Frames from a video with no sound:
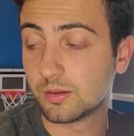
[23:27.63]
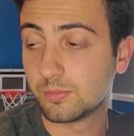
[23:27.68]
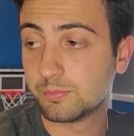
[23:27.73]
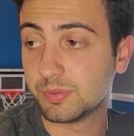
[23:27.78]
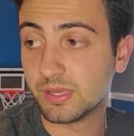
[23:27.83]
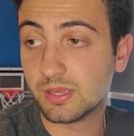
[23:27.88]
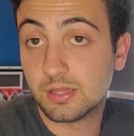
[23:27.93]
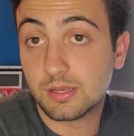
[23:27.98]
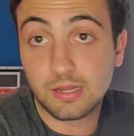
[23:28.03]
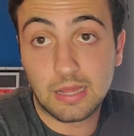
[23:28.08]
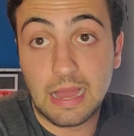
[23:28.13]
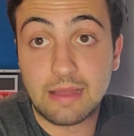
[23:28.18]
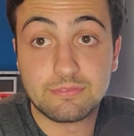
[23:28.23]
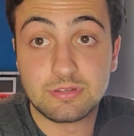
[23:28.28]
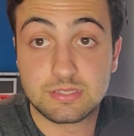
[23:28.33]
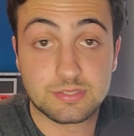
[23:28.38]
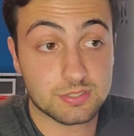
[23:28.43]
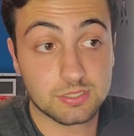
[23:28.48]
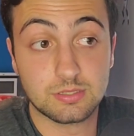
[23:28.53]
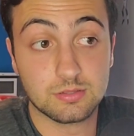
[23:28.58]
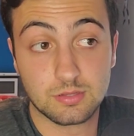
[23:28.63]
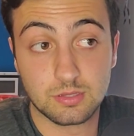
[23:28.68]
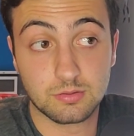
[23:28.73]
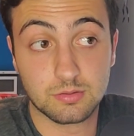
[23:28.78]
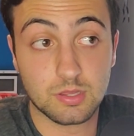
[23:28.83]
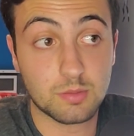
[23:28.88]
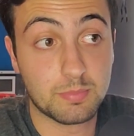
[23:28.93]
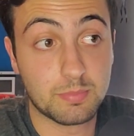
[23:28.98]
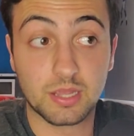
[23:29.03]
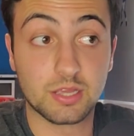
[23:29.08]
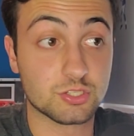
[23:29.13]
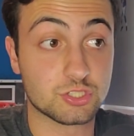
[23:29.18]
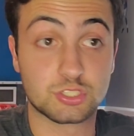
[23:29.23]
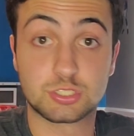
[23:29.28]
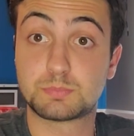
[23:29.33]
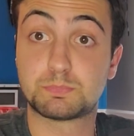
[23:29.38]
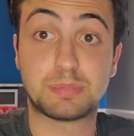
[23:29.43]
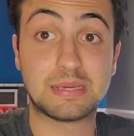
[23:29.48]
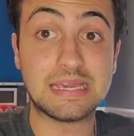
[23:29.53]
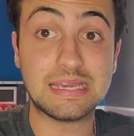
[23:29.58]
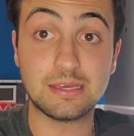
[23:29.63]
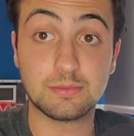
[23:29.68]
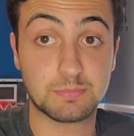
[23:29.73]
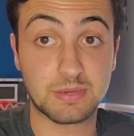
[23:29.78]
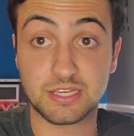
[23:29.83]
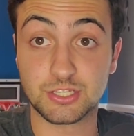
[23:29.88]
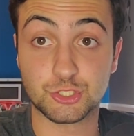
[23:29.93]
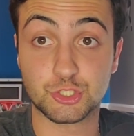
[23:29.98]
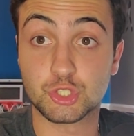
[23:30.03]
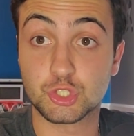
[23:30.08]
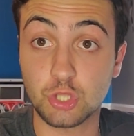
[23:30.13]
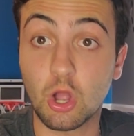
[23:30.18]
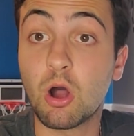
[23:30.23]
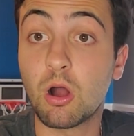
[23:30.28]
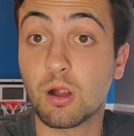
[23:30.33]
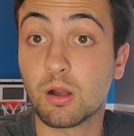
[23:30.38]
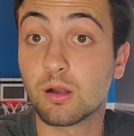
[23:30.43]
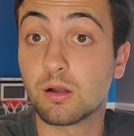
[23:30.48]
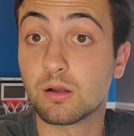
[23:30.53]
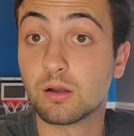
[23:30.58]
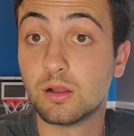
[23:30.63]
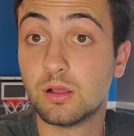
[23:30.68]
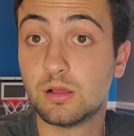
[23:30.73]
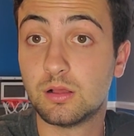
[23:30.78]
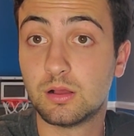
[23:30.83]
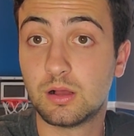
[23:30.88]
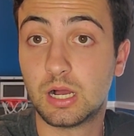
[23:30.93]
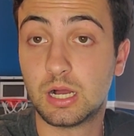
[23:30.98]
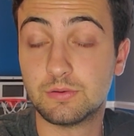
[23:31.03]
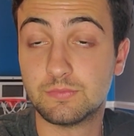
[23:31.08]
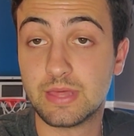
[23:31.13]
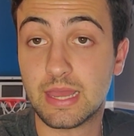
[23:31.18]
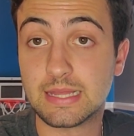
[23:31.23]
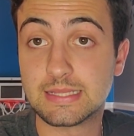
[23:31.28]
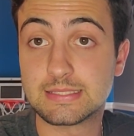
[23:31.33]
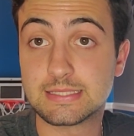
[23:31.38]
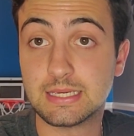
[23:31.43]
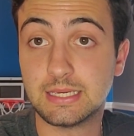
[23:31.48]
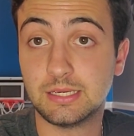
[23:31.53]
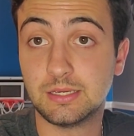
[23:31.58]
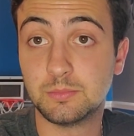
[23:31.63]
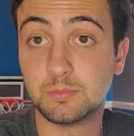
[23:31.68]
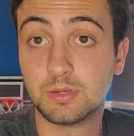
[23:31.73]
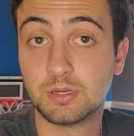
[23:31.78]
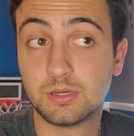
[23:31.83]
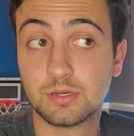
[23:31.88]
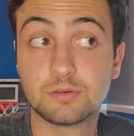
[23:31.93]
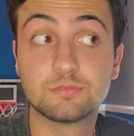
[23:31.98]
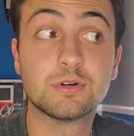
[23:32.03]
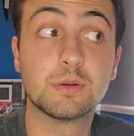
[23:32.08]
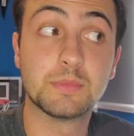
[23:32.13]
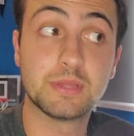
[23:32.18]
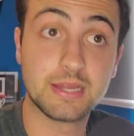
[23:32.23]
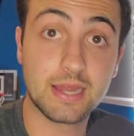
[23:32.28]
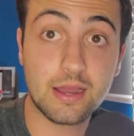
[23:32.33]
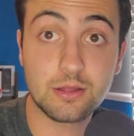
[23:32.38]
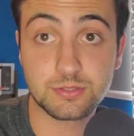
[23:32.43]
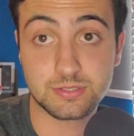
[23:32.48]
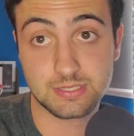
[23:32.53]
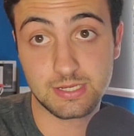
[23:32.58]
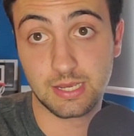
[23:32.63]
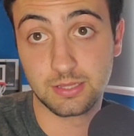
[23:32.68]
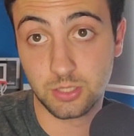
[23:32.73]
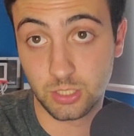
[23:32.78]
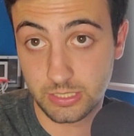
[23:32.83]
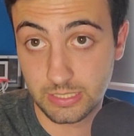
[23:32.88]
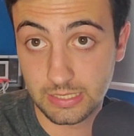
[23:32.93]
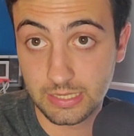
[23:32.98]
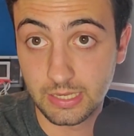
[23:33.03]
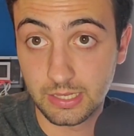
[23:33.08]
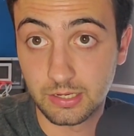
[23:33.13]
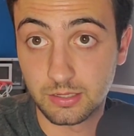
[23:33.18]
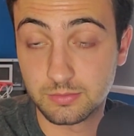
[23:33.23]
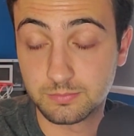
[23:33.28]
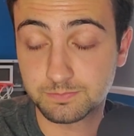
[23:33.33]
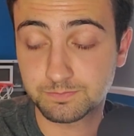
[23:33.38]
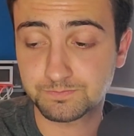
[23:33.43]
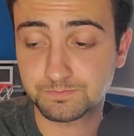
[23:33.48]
being obviously the biggest star of that team from the outside looking in.